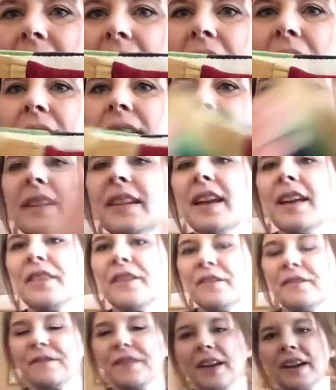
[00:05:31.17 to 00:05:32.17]
And
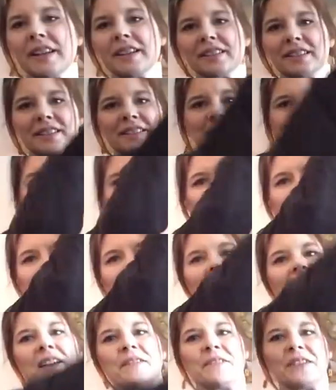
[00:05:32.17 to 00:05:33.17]
they're fun.
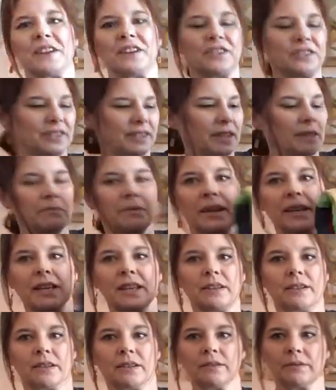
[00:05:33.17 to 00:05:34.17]
I figured
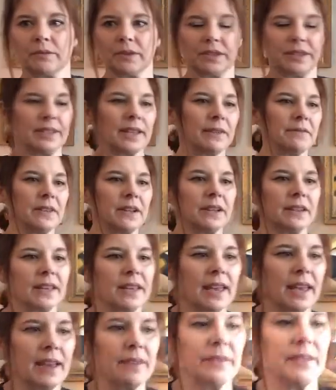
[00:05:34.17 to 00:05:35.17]
somebody will definitely
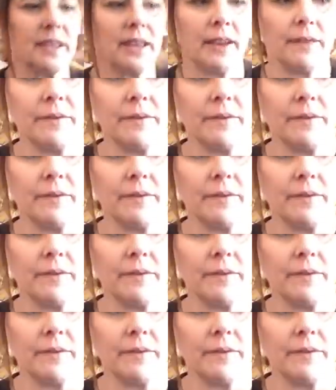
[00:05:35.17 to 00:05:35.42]
have to have